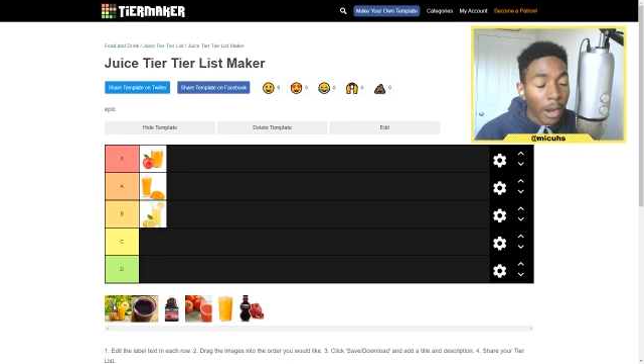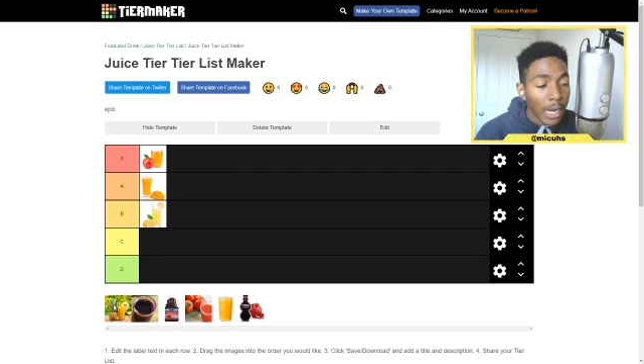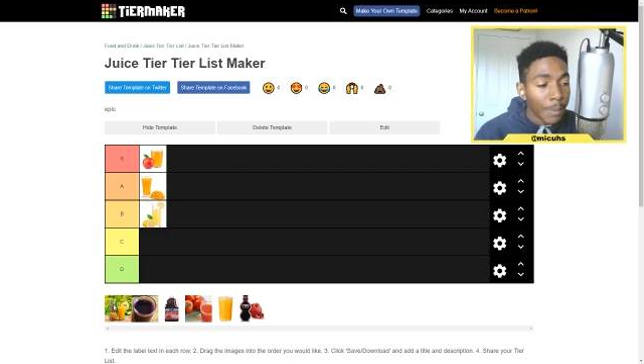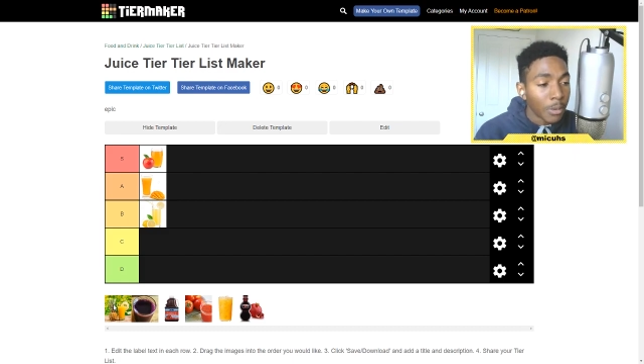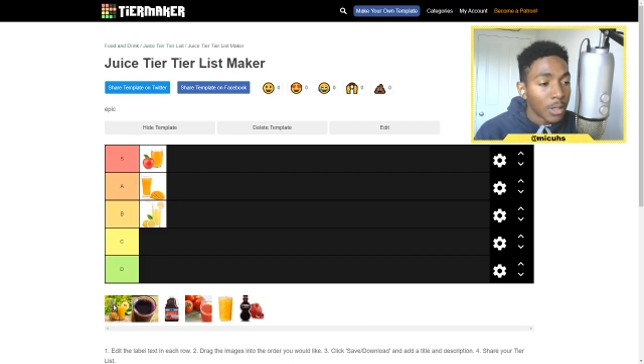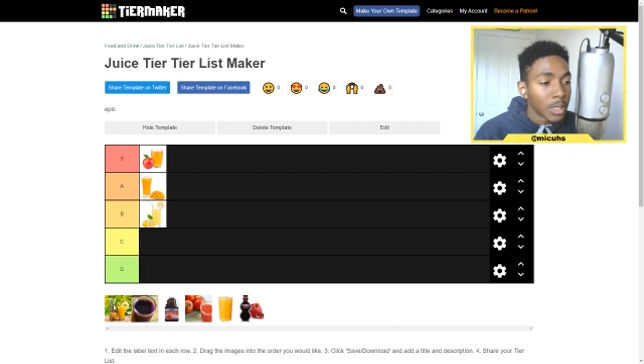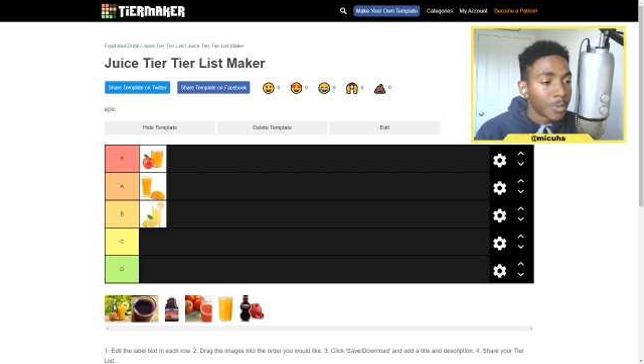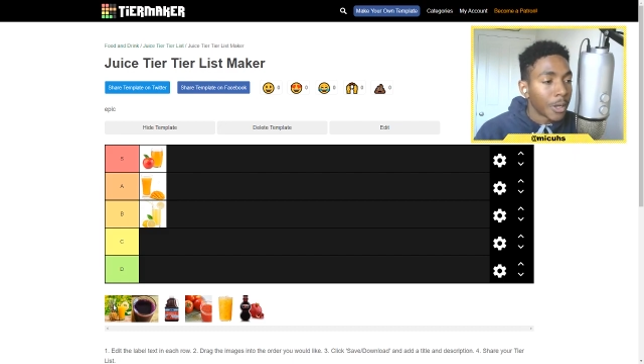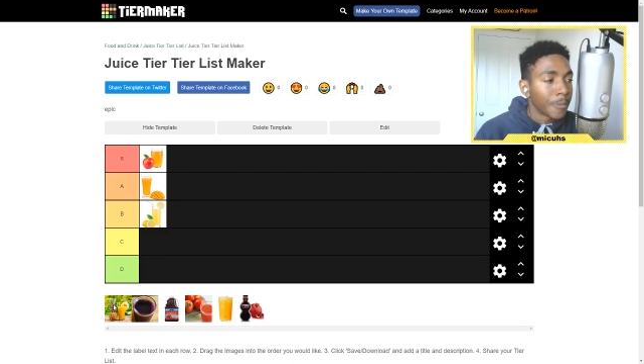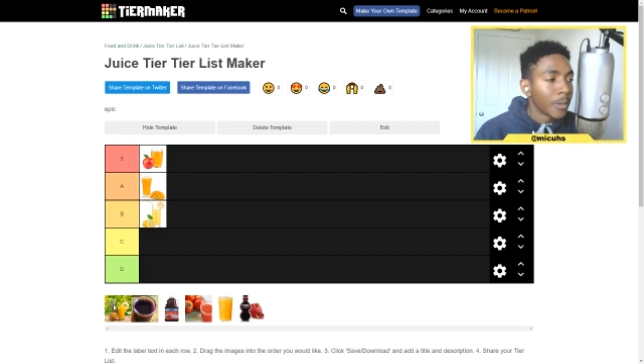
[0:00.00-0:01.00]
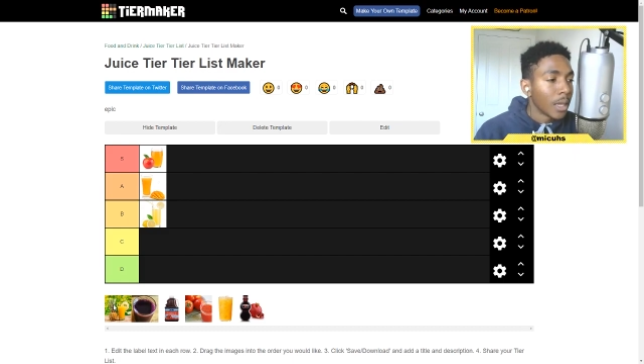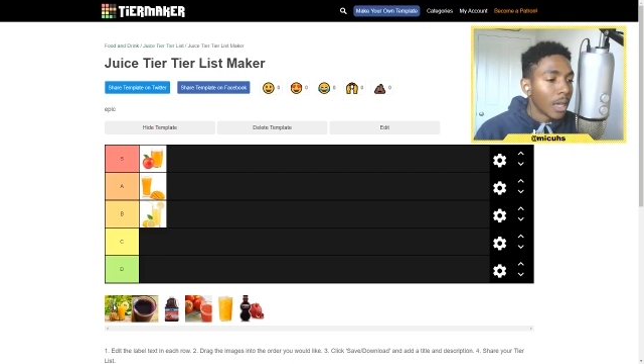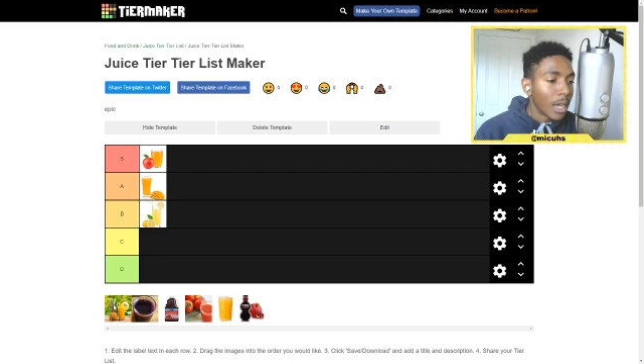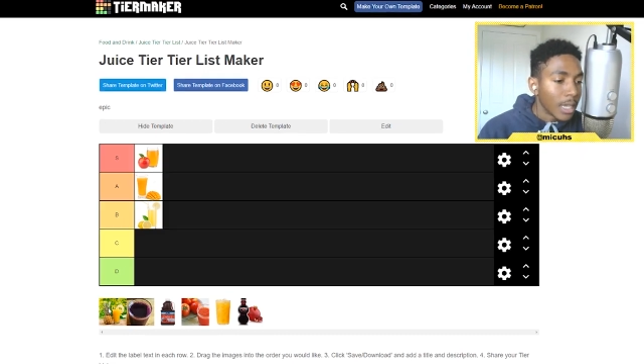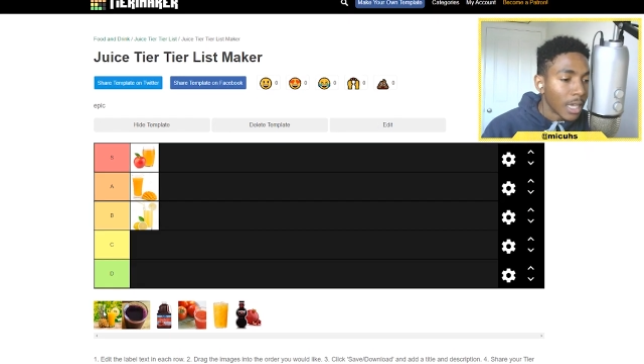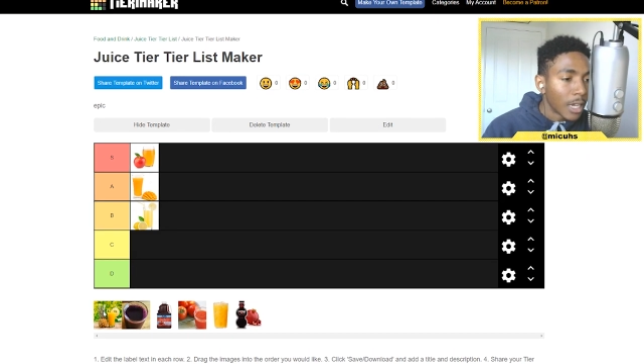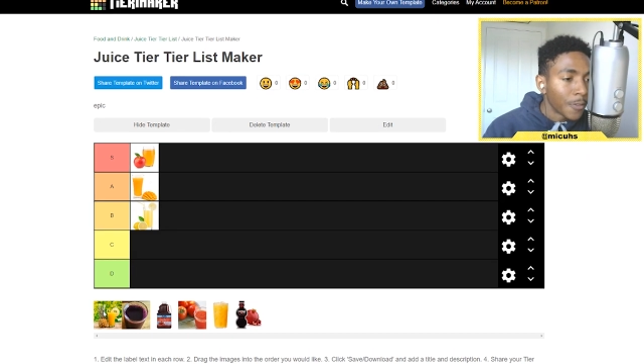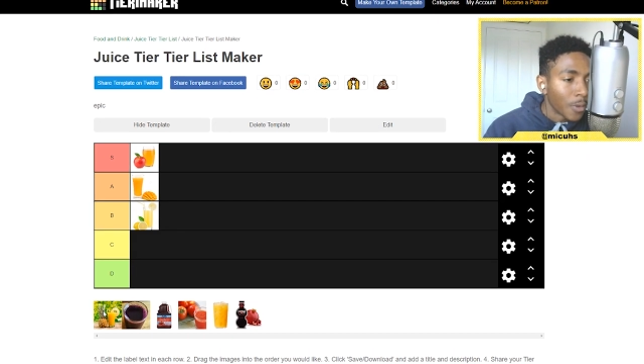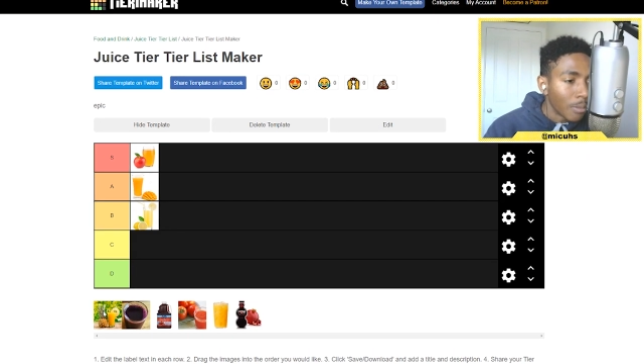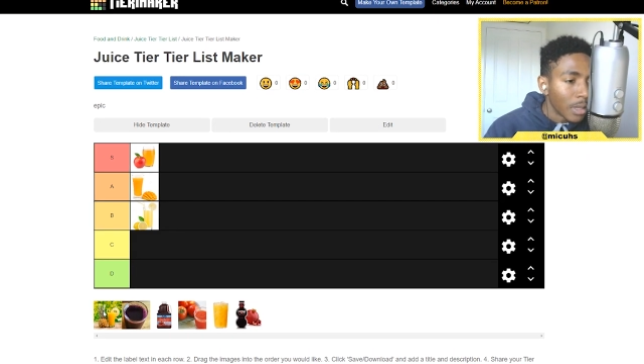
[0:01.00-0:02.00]
Pineapple is, but again,
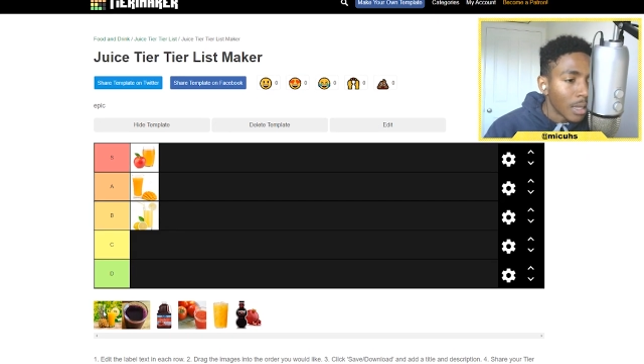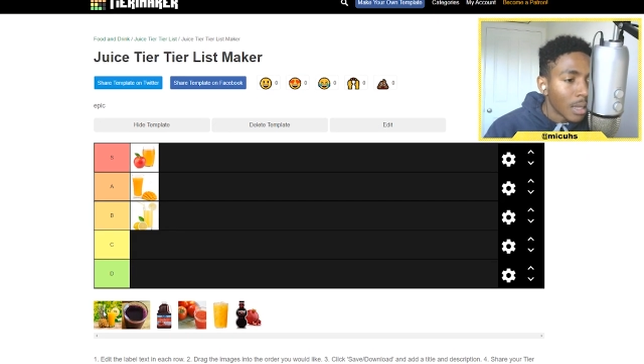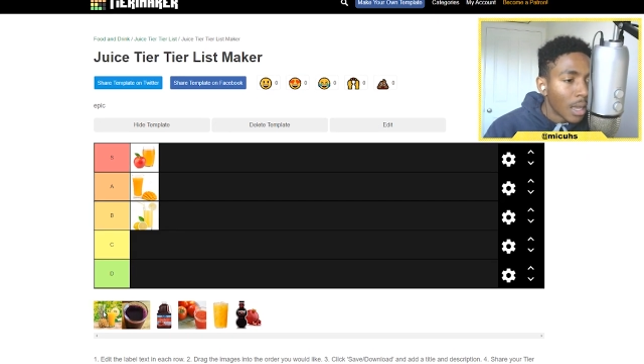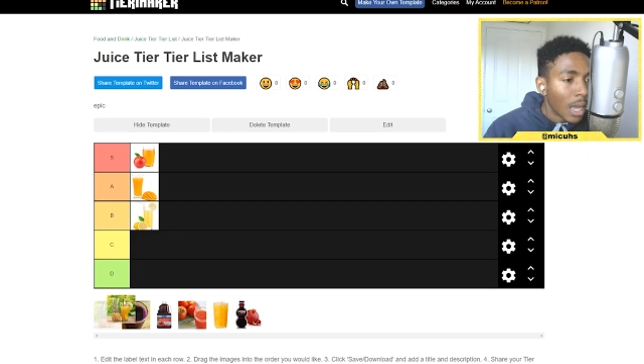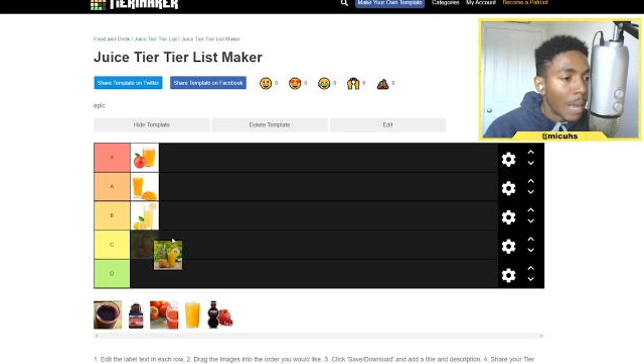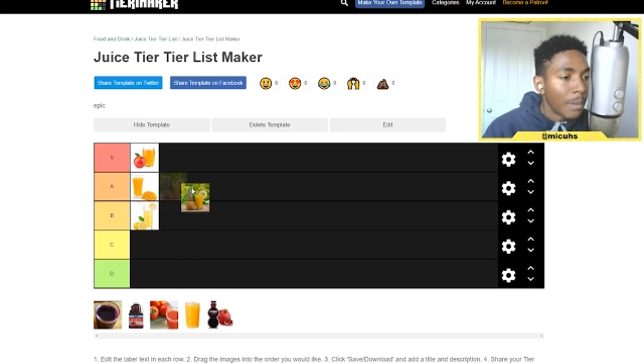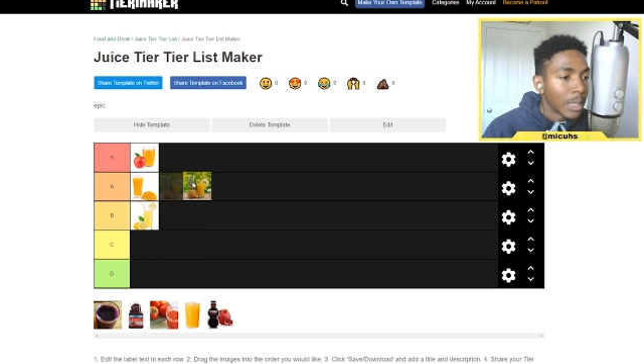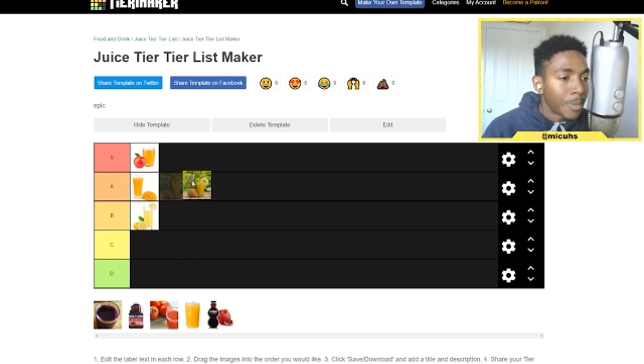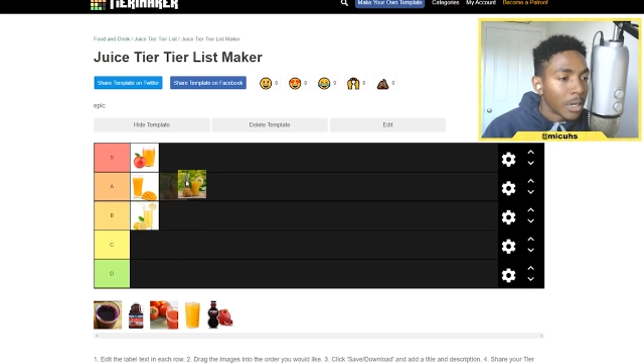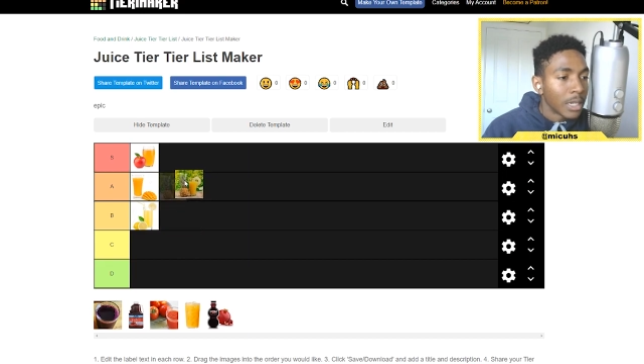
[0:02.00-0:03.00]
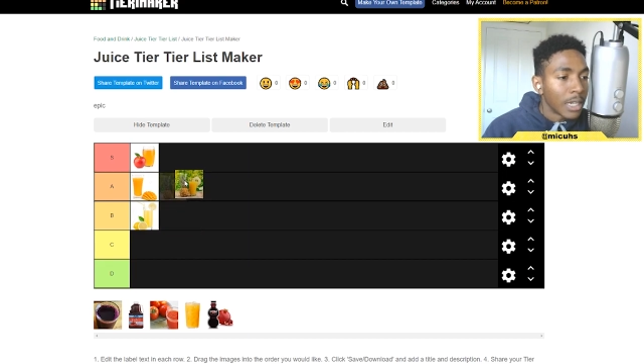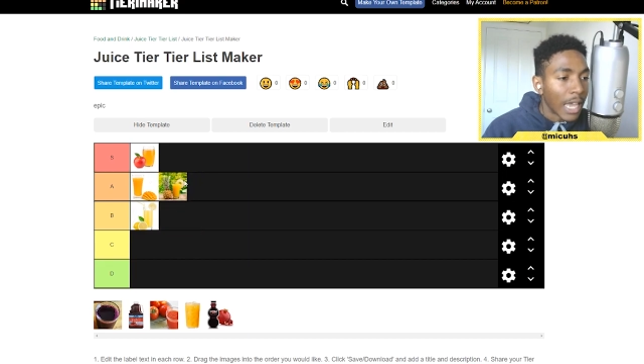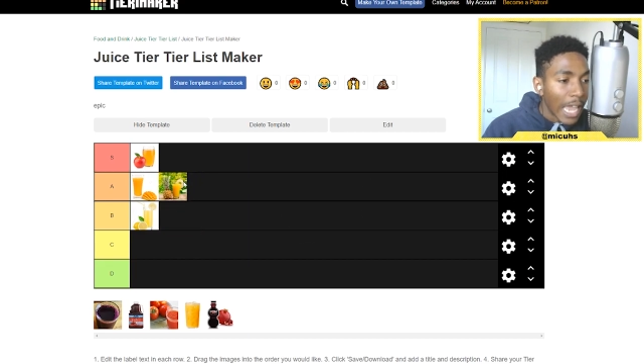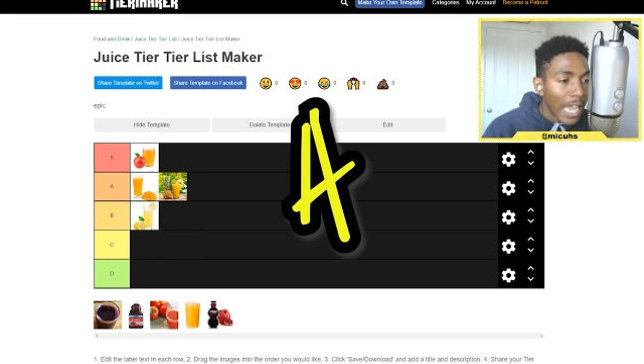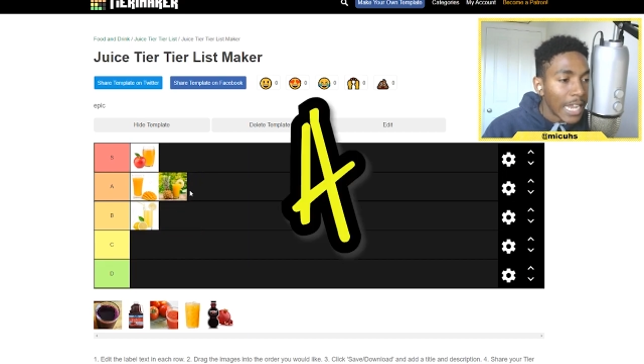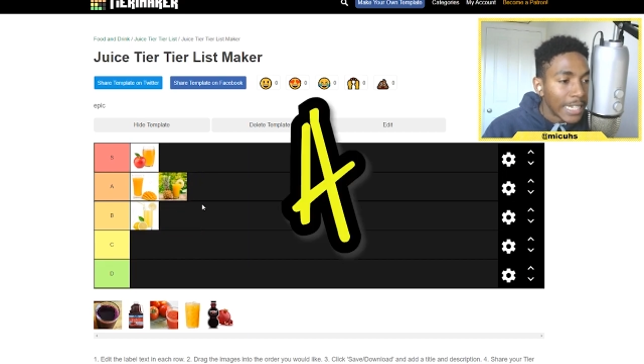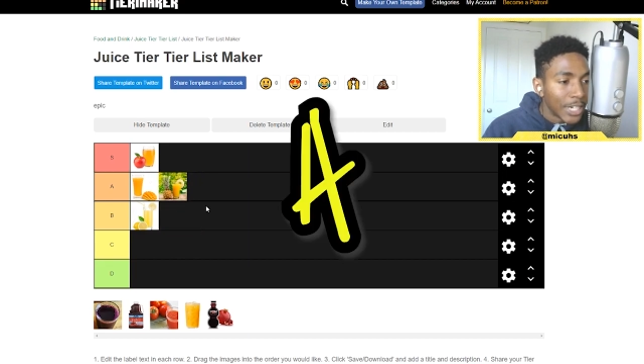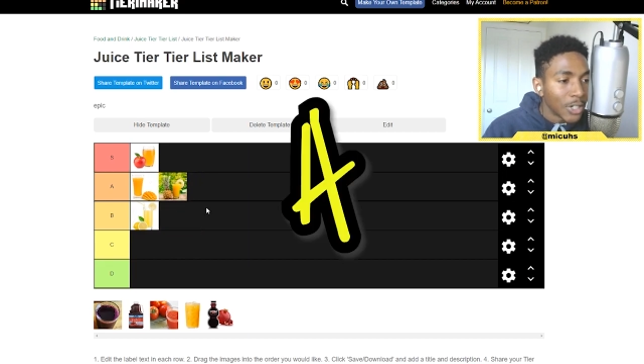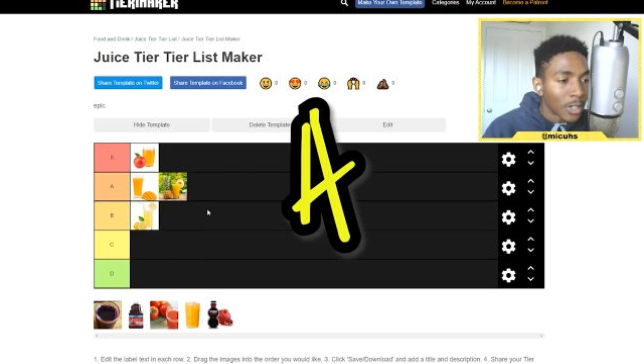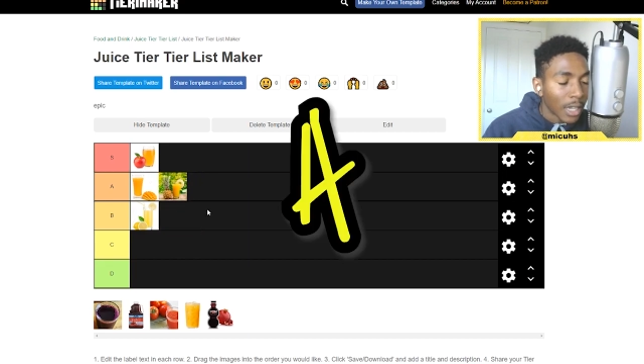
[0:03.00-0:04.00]
for me, I'm about to put it in the A
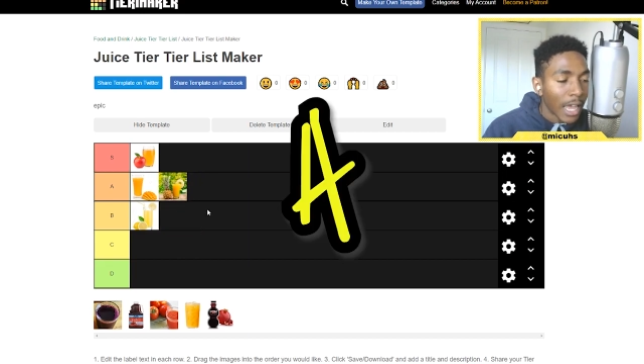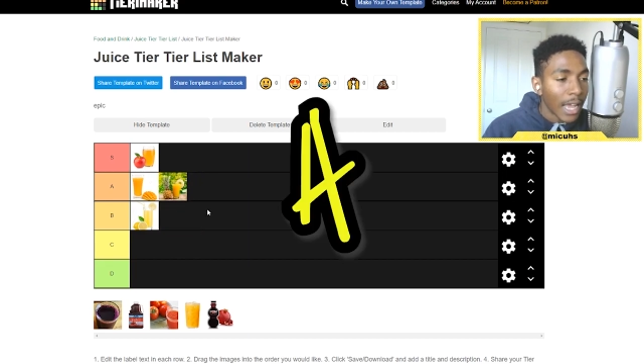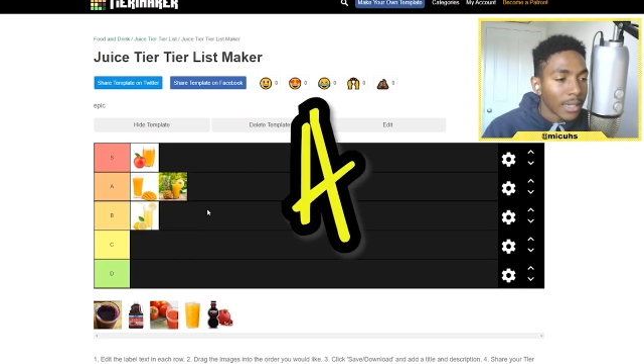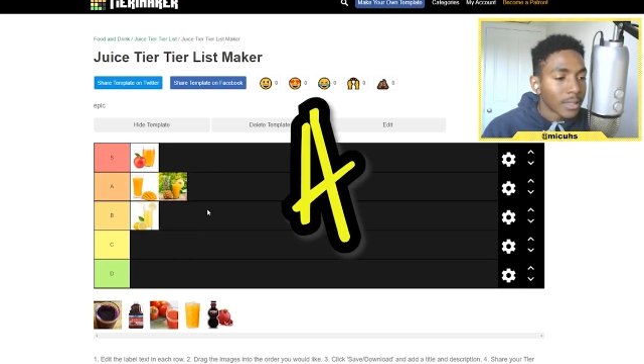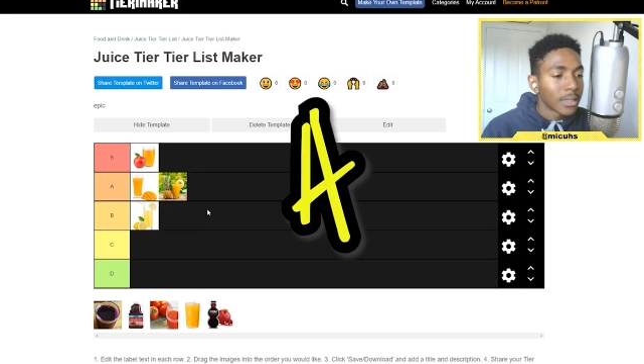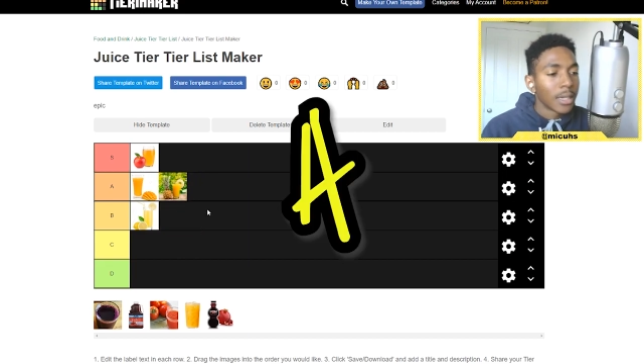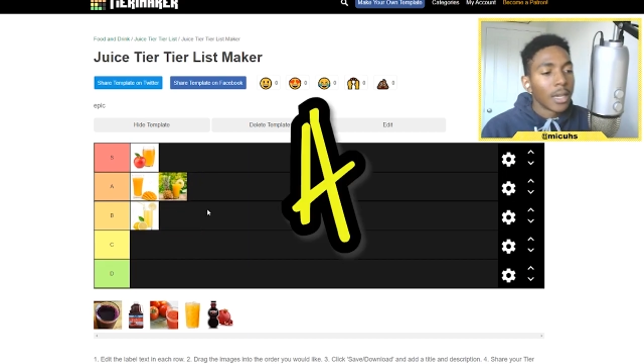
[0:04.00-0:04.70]
tier class.